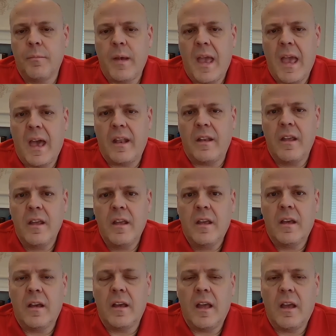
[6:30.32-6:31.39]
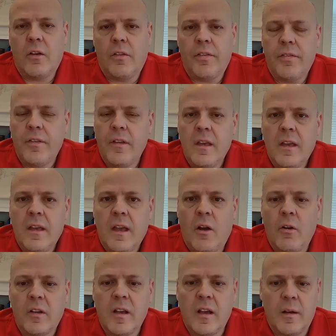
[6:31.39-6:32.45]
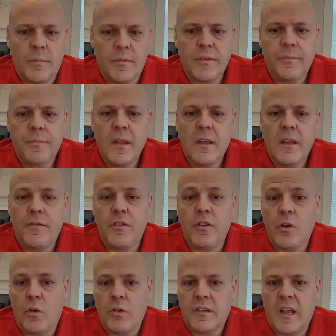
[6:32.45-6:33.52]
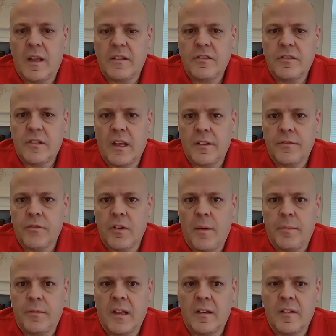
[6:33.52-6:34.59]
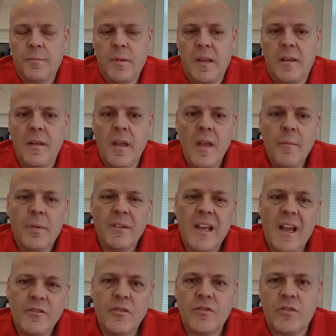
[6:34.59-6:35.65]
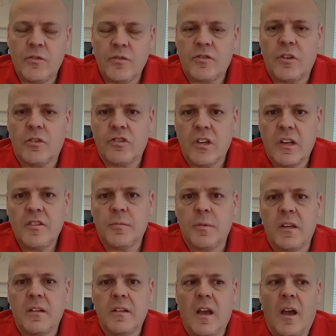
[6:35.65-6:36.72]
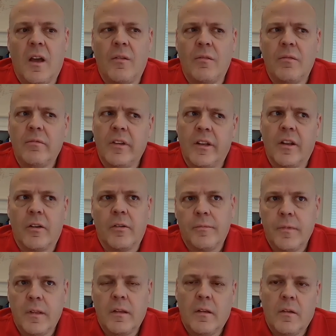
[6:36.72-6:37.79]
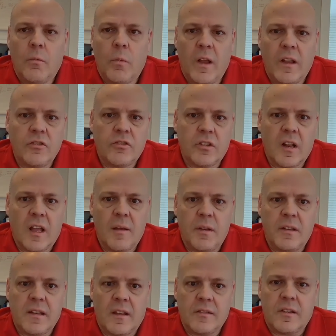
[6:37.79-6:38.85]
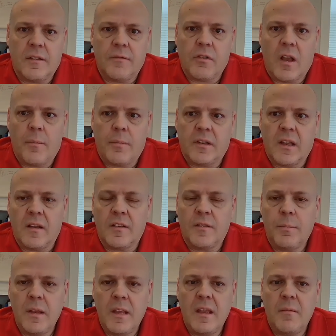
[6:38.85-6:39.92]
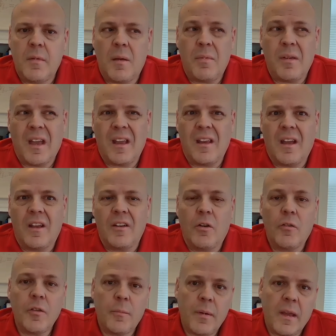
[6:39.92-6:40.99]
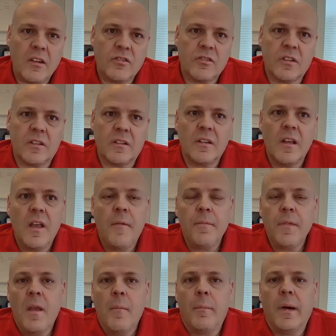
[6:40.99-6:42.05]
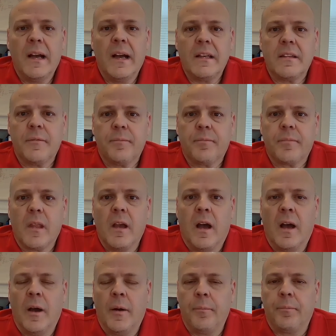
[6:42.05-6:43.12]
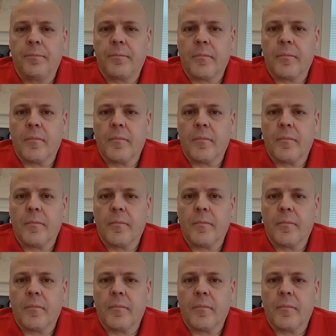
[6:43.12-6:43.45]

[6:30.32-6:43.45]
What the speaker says: bad health outcomes if you don't test for hepatitis B. But doctors use their judgment on, you know, when should I be testing for hepatitis B? Maybe I know the patient, but the